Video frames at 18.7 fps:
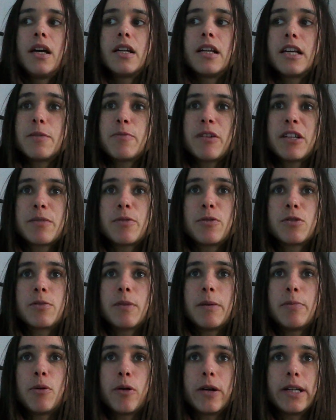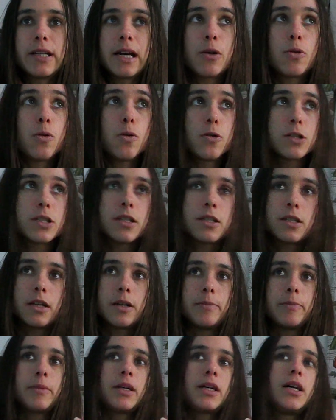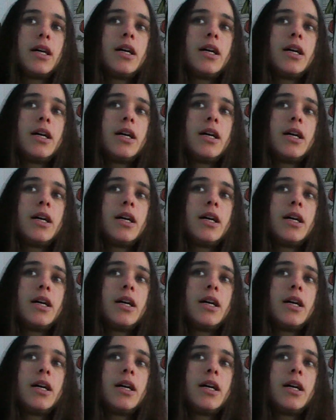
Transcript: Now, this brings me on to my point. Now, autism